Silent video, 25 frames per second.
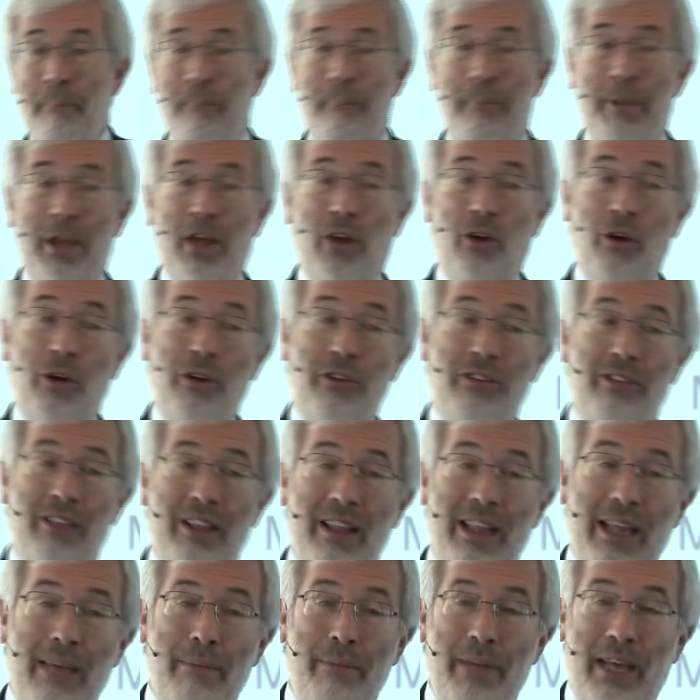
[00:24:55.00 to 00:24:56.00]
because
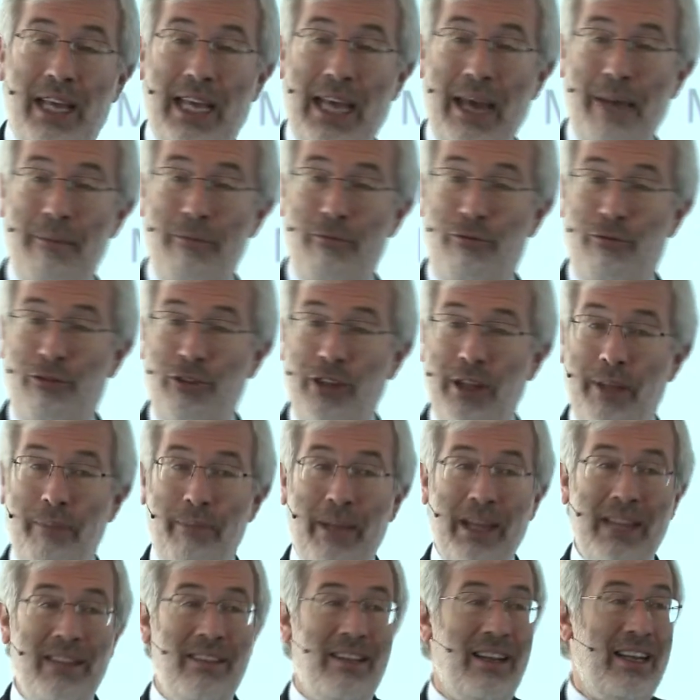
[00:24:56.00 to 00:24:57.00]
they become
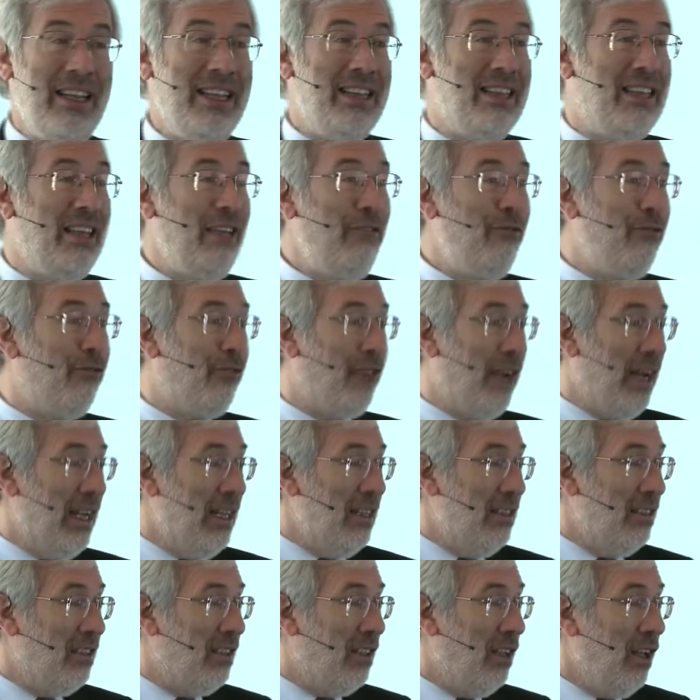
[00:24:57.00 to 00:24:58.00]
fundamentally
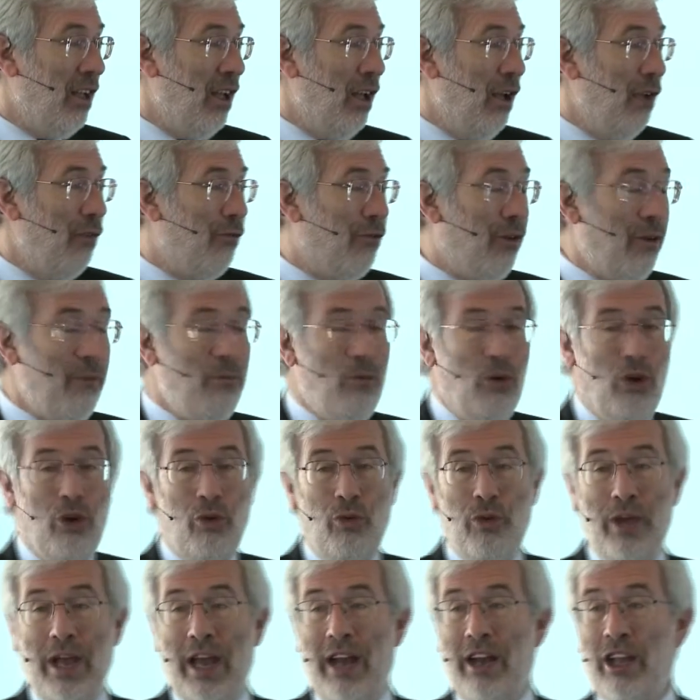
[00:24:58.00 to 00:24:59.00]
different from what
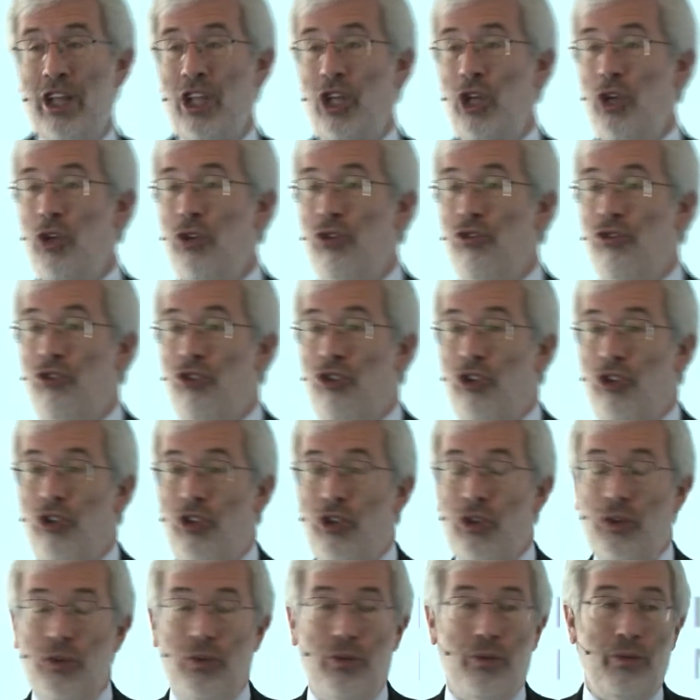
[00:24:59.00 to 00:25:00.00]
we are used to
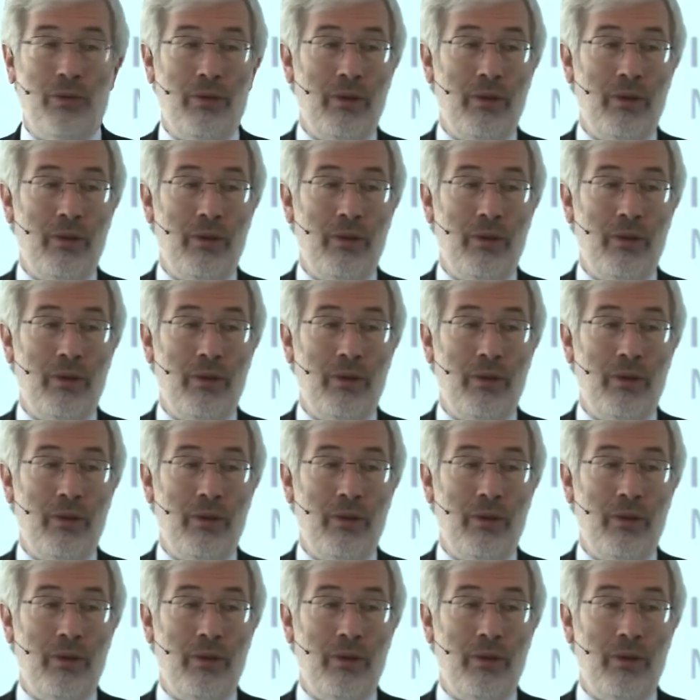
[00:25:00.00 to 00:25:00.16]
do.